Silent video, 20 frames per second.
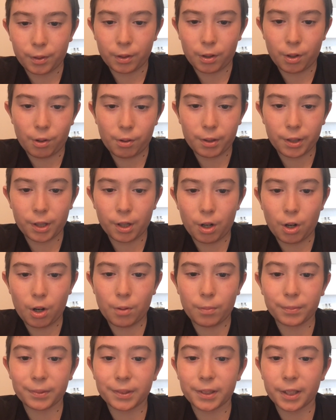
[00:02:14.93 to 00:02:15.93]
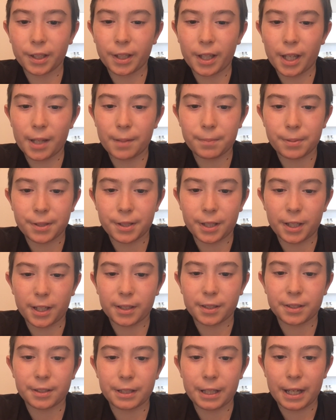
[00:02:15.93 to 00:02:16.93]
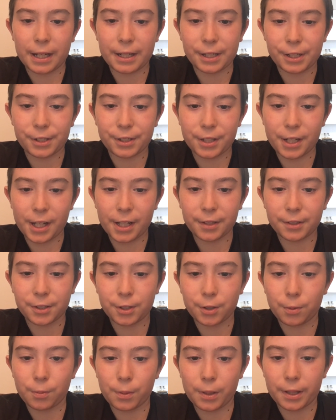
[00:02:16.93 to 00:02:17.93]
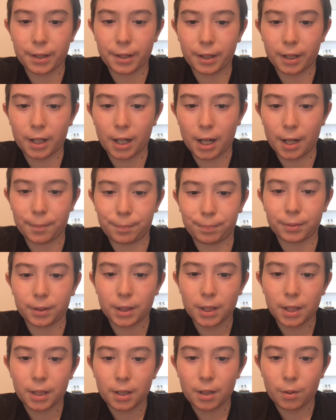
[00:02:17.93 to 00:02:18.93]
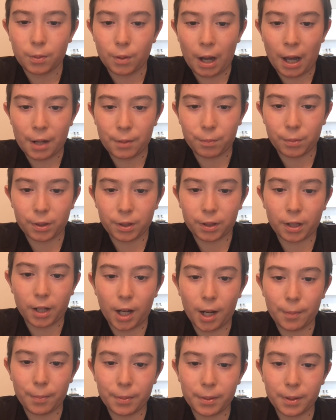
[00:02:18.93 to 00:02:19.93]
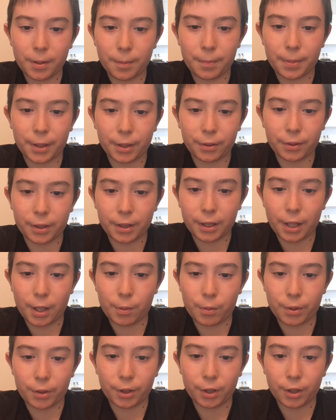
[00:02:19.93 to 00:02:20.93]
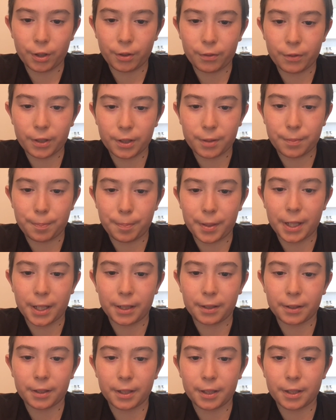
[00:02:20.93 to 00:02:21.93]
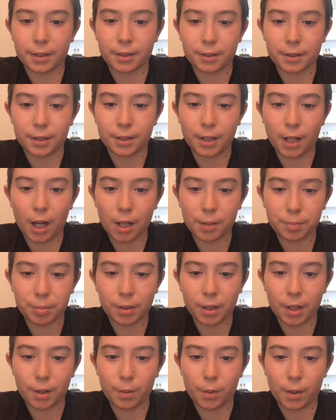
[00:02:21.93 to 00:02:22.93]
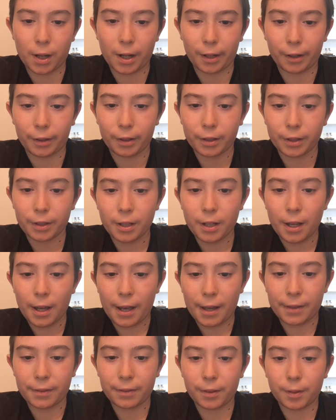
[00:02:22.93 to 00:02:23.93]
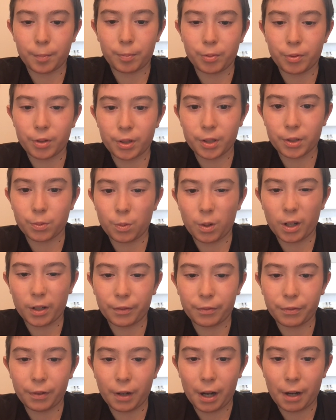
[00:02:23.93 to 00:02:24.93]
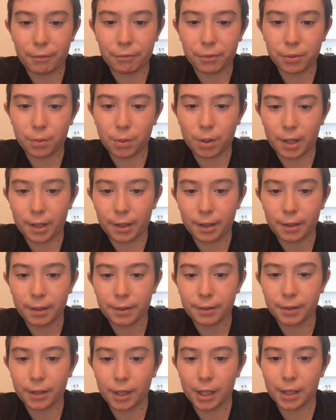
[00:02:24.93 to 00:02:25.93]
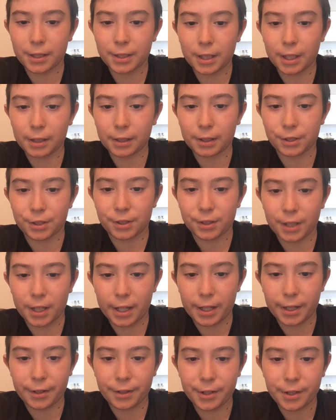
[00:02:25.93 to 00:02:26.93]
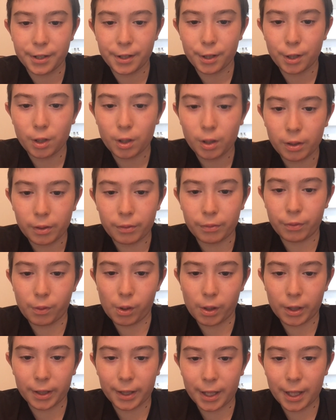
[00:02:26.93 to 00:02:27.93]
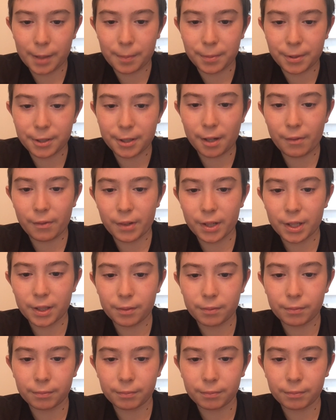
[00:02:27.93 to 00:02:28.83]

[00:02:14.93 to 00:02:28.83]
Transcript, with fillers: Going home to game six, they had a chance to win the cup and with the Cup in the building, they were nervous. Binnington did not play well, and the Bruins won 5 to 1. That set the stage for Game 7.